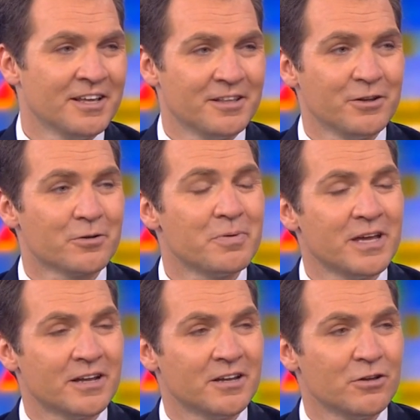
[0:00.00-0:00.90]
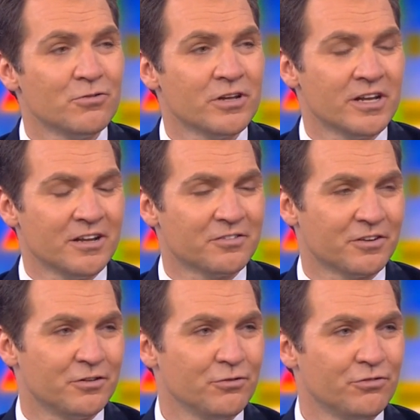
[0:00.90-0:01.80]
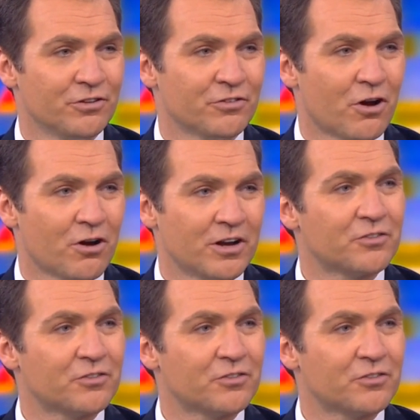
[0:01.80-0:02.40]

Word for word: The European Union institutions are